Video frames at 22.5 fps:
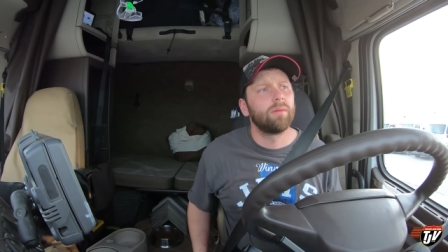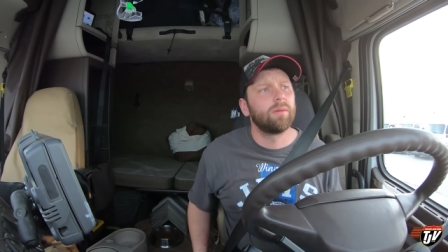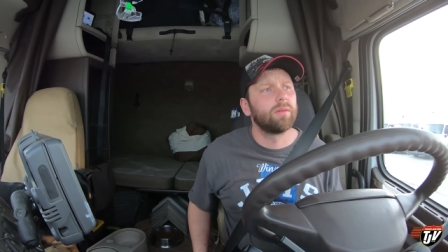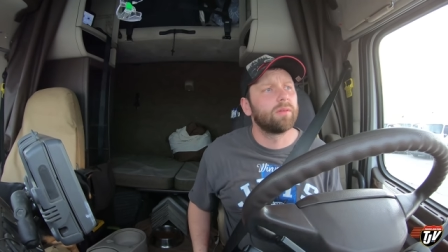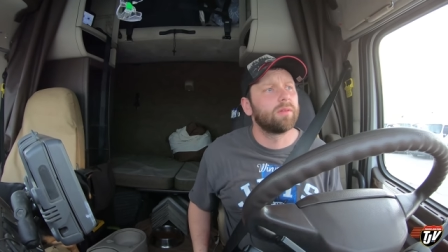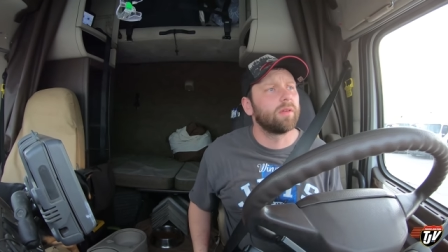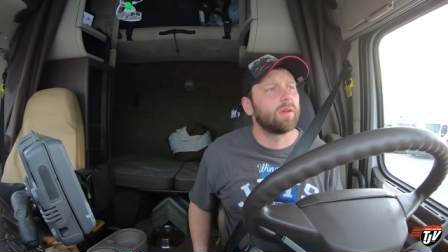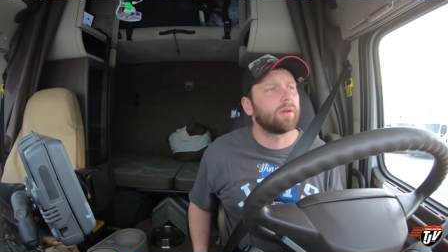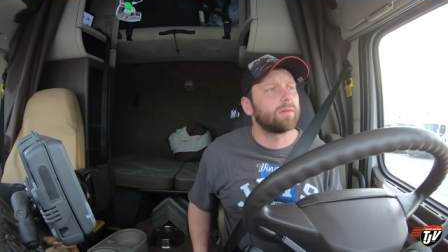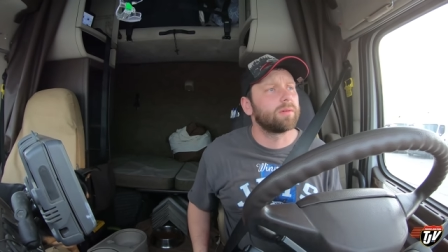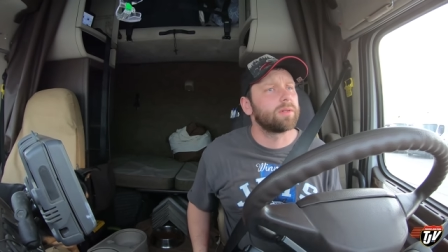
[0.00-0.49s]

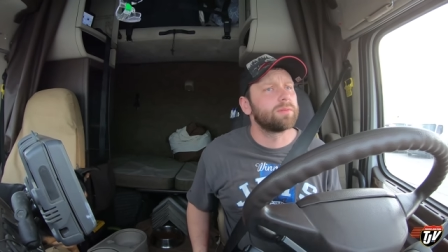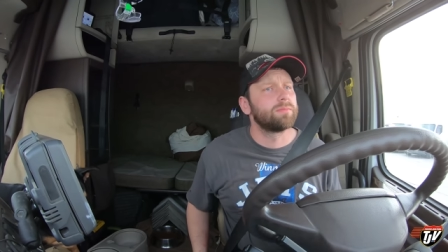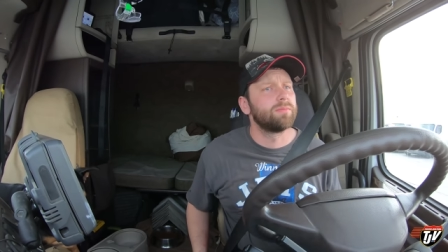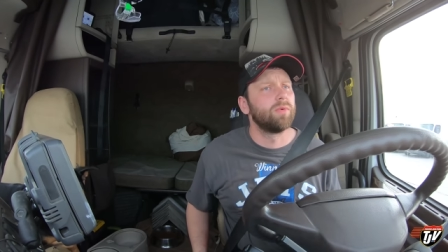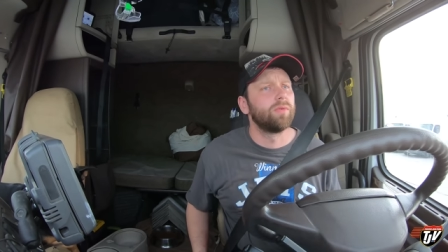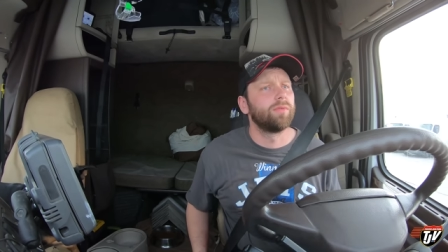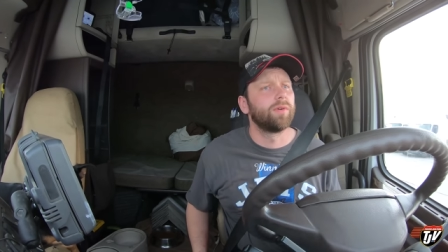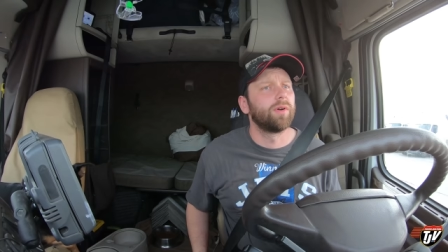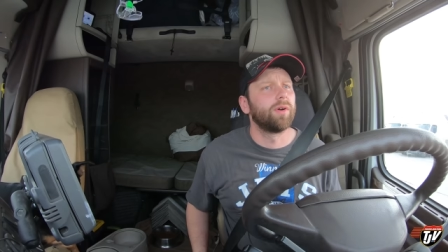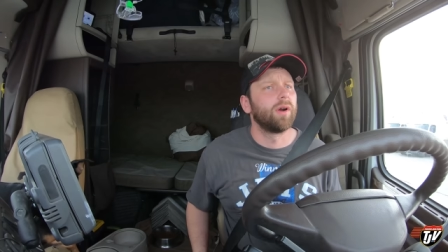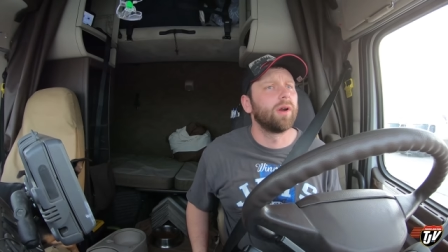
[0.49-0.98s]
one sec, we're just
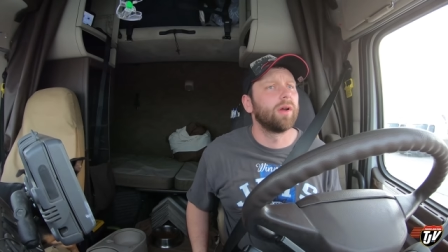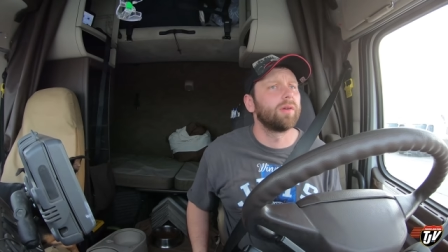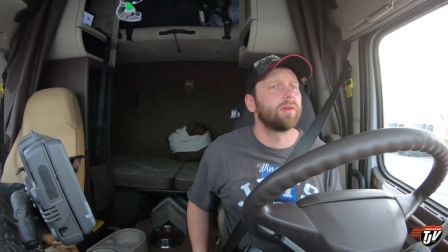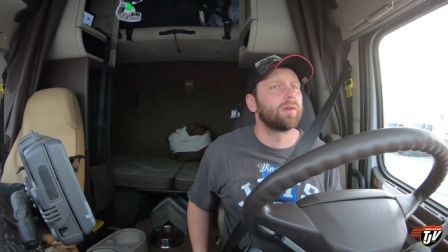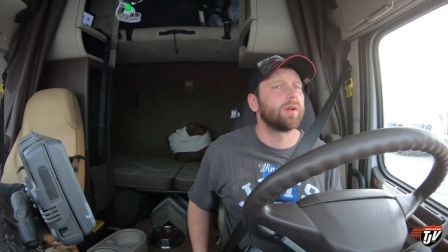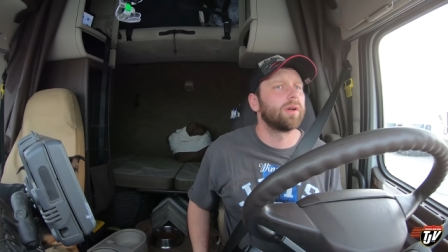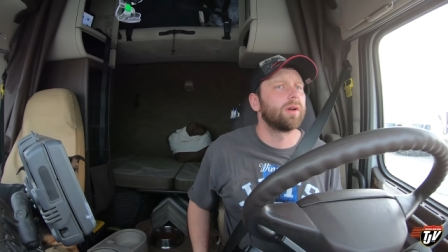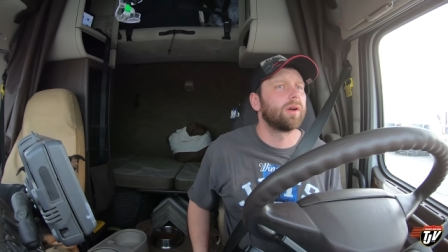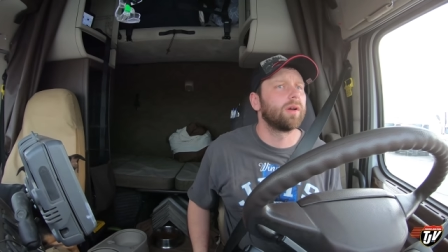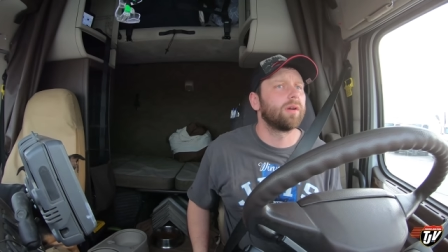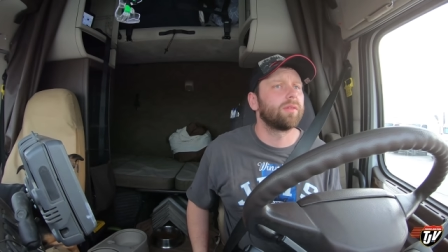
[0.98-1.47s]
moving
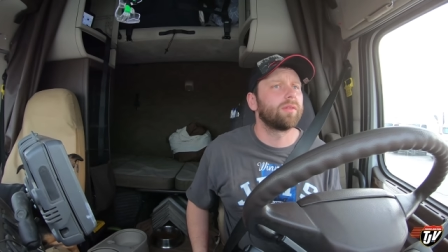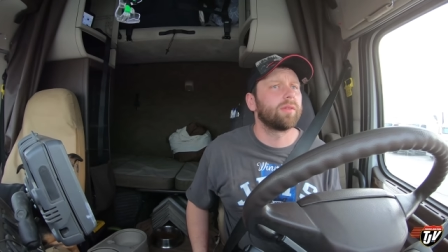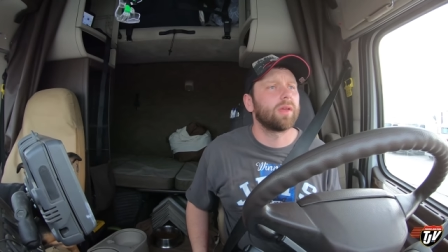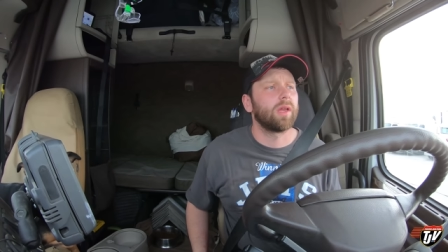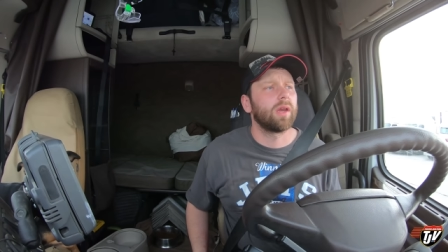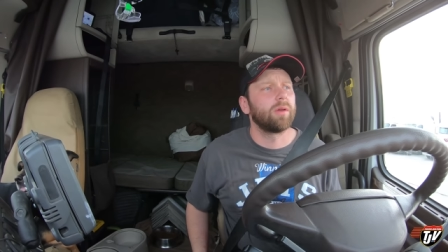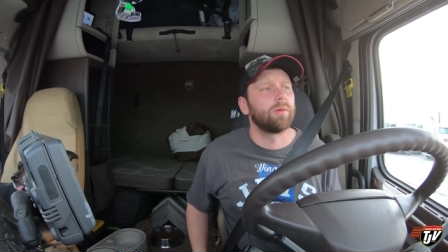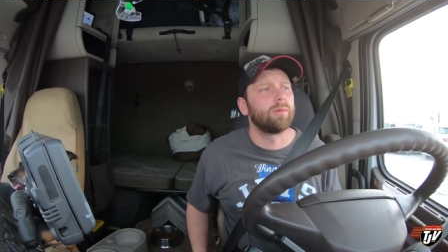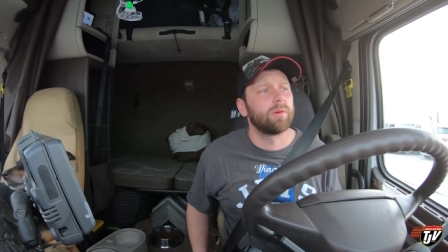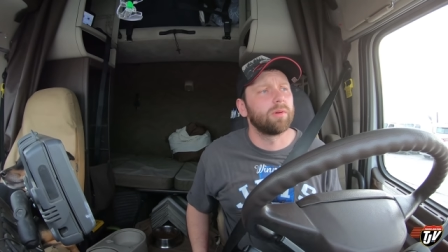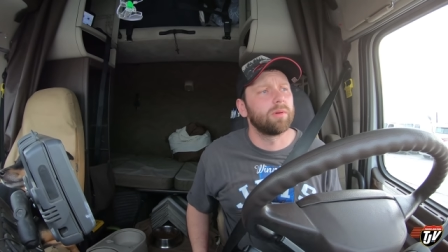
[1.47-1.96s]
around here. I don't
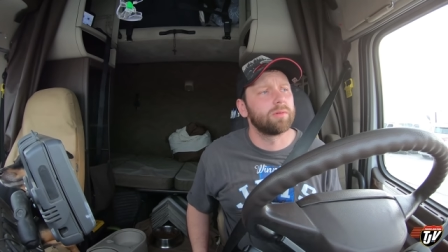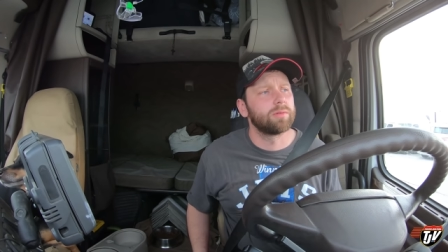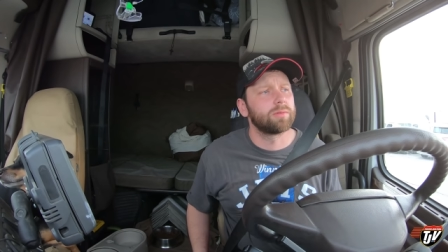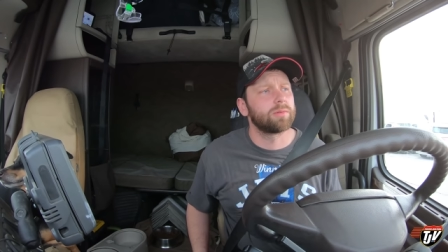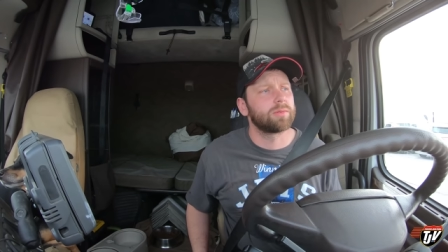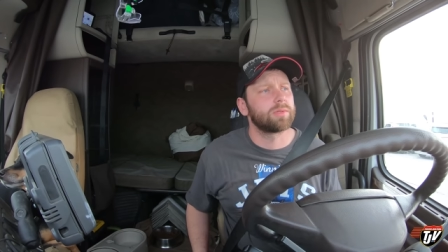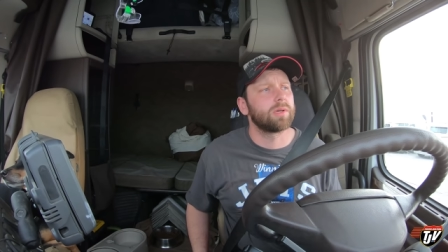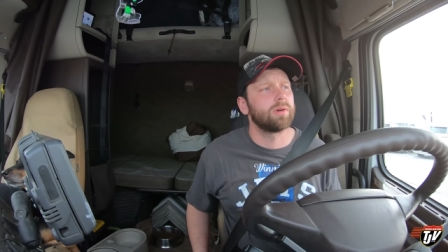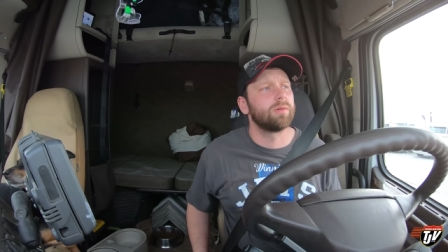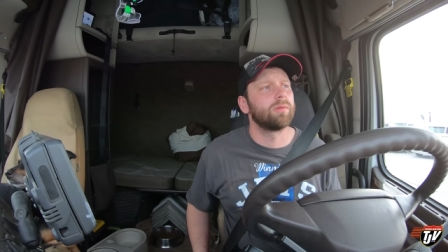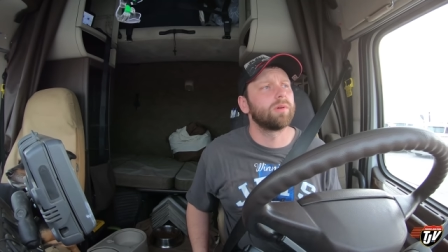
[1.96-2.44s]
think anyone knows
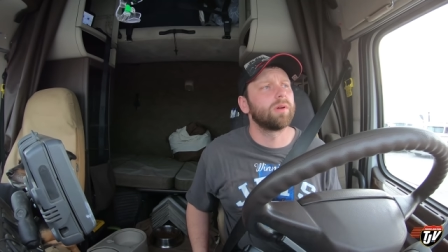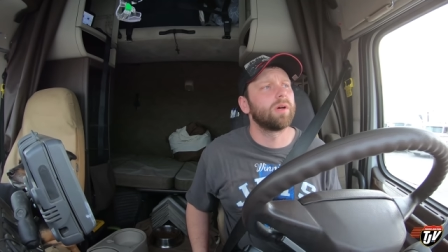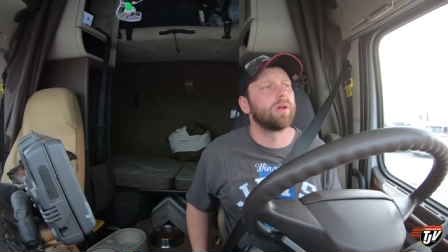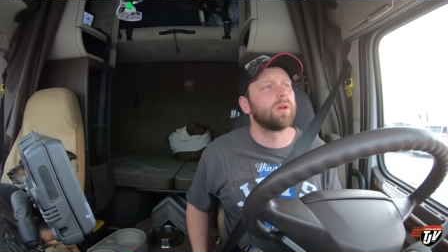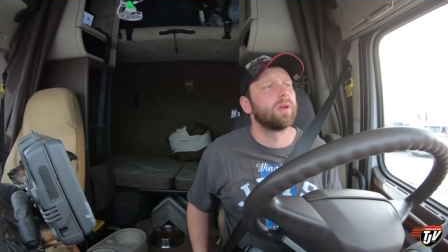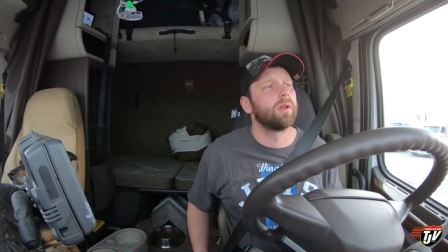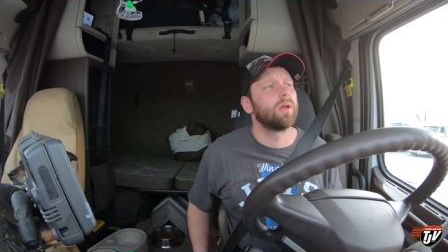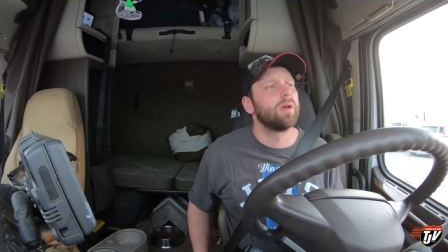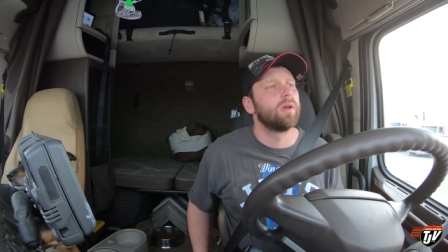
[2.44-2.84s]
what's going on.